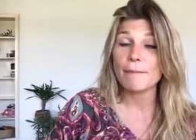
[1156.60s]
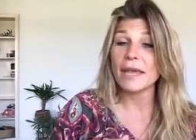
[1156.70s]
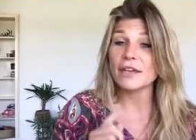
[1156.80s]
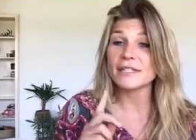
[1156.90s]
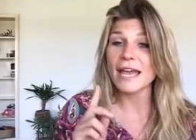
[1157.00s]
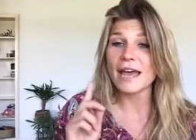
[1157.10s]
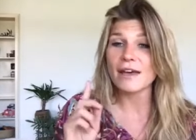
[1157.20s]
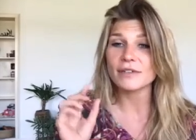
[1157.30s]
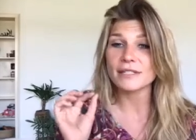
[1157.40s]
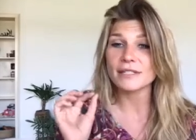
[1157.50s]
because they
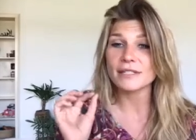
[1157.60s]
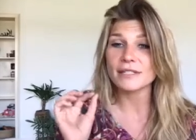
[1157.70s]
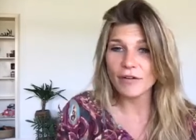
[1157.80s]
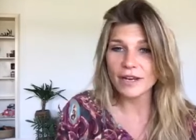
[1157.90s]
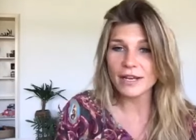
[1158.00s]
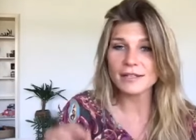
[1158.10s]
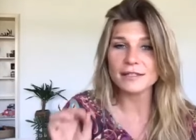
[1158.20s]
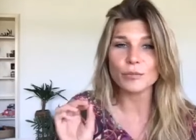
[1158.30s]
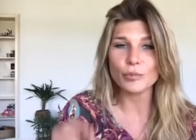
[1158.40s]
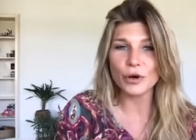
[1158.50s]
have a
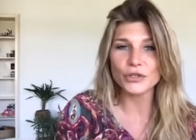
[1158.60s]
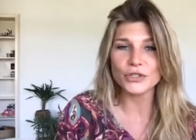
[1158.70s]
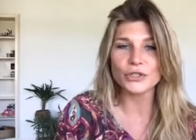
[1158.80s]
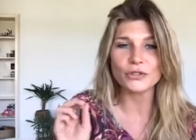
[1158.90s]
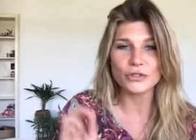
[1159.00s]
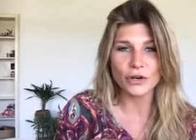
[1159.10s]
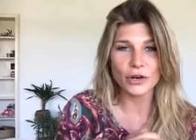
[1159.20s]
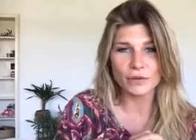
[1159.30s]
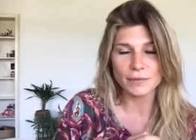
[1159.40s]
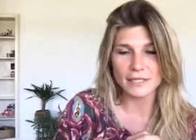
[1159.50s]
serious personal
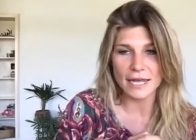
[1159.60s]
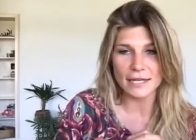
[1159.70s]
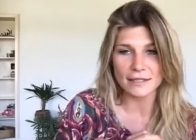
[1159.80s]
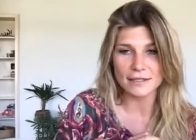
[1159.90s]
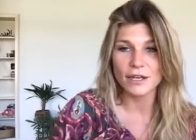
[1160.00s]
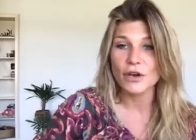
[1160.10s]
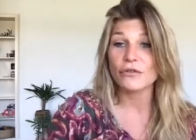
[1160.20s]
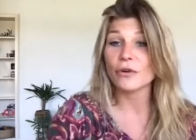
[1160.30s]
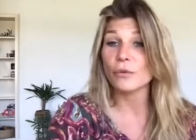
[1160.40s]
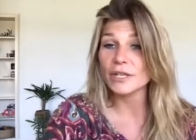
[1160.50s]
circumstance
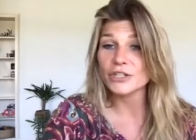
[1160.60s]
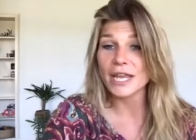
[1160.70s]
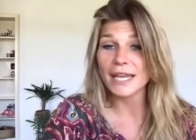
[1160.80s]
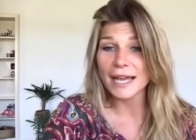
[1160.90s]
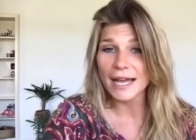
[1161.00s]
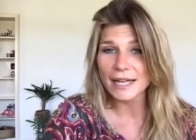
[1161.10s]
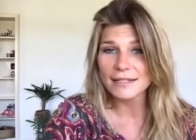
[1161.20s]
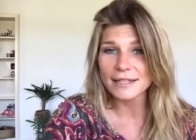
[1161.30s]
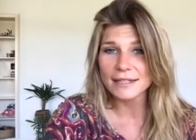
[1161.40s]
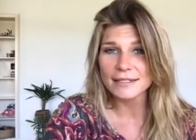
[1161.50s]
for which they
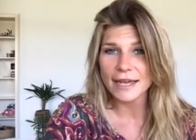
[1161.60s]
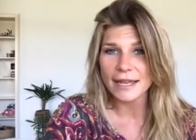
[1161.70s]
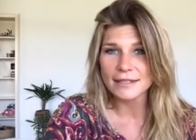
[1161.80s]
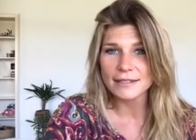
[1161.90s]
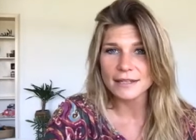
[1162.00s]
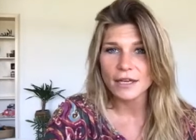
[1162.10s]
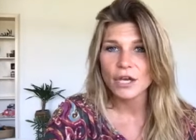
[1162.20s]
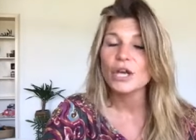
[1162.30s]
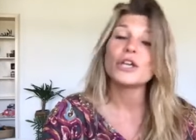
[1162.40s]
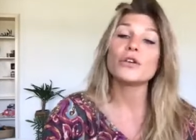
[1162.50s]
can't attend.
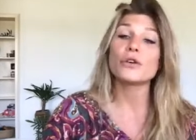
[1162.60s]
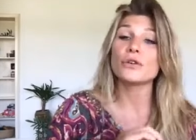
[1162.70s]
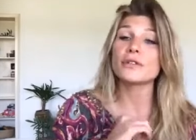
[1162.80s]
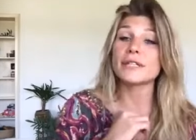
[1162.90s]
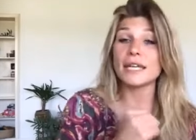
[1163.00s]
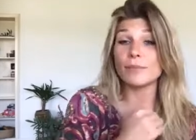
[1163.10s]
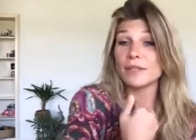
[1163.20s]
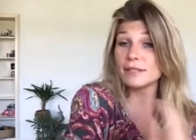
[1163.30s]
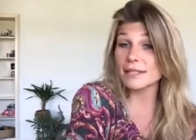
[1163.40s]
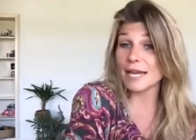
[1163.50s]
You could keep
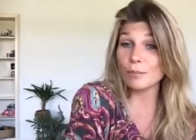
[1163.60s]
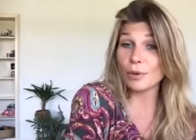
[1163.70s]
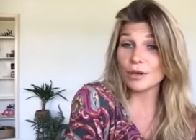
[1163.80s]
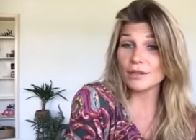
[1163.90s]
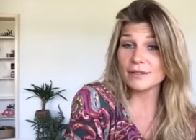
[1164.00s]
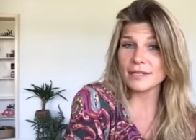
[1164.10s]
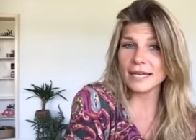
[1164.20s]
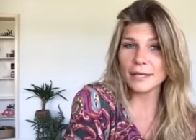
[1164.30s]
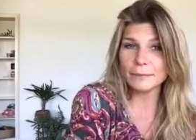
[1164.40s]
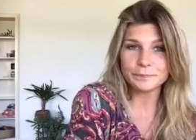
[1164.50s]
the same
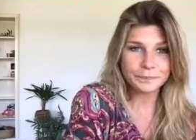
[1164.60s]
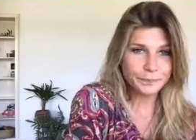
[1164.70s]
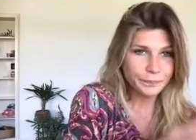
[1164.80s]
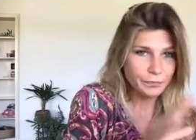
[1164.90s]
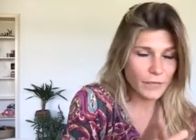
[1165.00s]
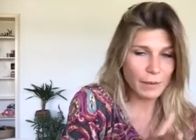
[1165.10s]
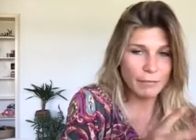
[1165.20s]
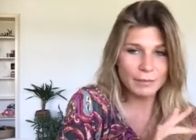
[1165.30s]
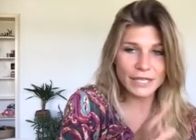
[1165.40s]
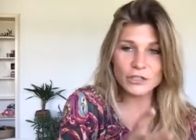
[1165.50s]
policy,
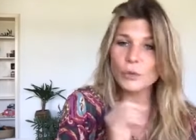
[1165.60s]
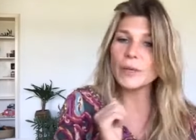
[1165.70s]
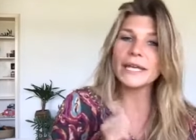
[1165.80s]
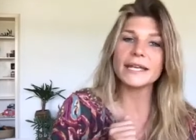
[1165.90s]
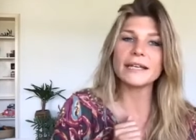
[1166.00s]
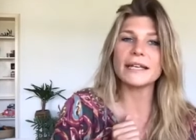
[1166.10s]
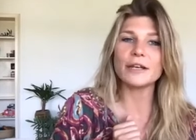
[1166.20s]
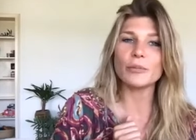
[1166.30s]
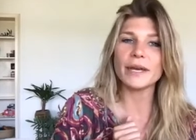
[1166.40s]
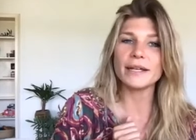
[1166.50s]
maybe tweak it a
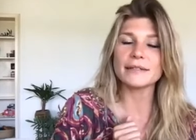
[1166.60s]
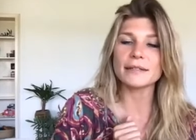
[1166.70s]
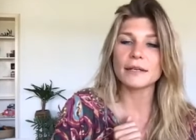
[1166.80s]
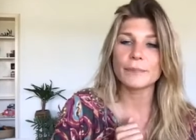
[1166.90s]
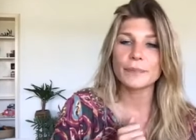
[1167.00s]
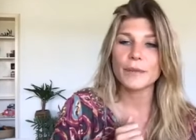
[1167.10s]
little bit,